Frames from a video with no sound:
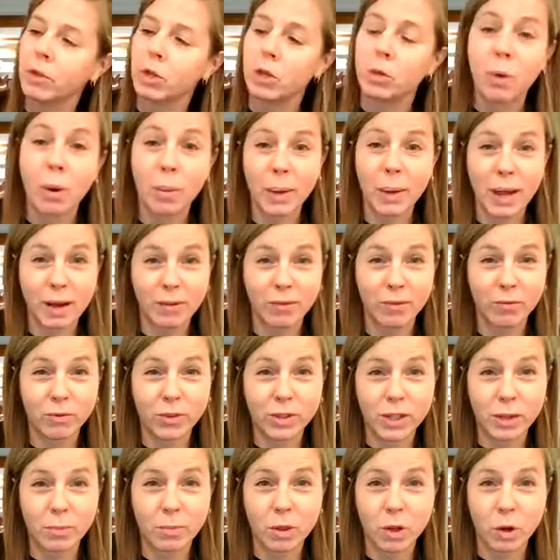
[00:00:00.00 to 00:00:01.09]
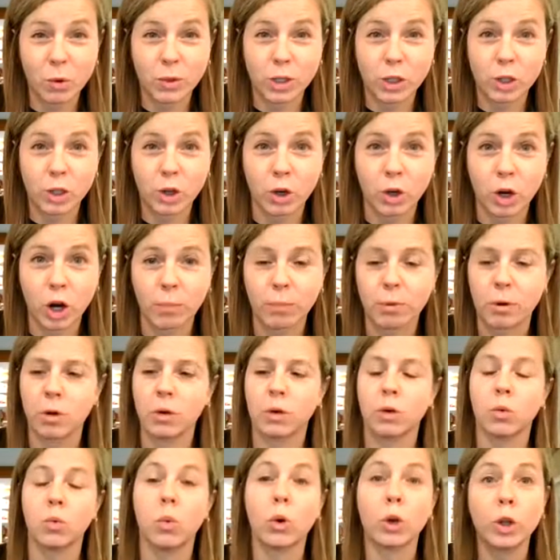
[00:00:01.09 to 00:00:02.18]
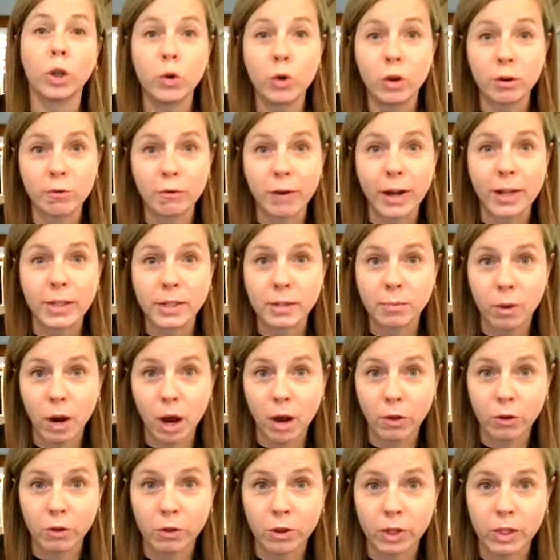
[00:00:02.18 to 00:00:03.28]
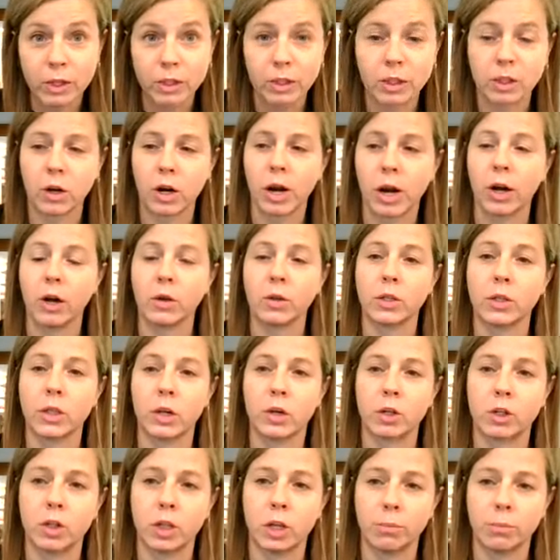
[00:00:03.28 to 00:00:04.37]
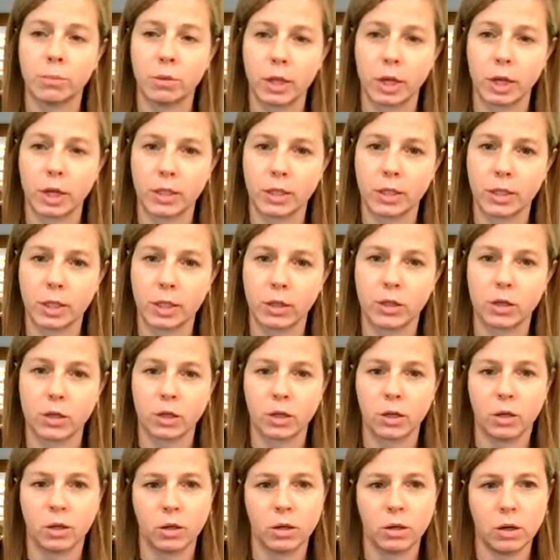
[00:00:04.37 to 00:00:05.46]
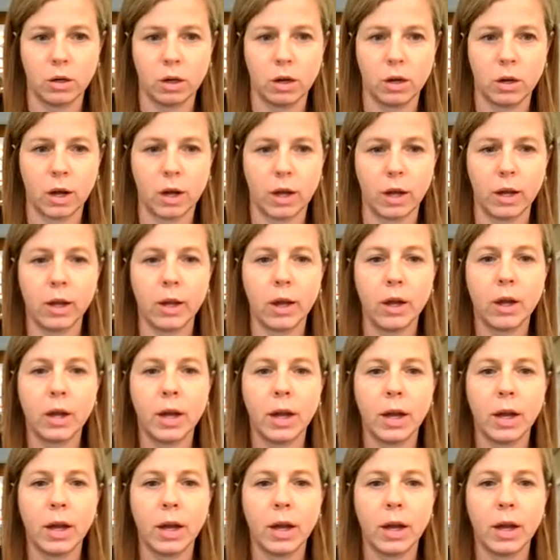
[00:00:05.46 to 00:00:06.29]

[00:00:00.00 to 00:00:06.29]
You probably have some of those in your cupboard, or you could find some other things in your house that are shaped like a cylinder, okay?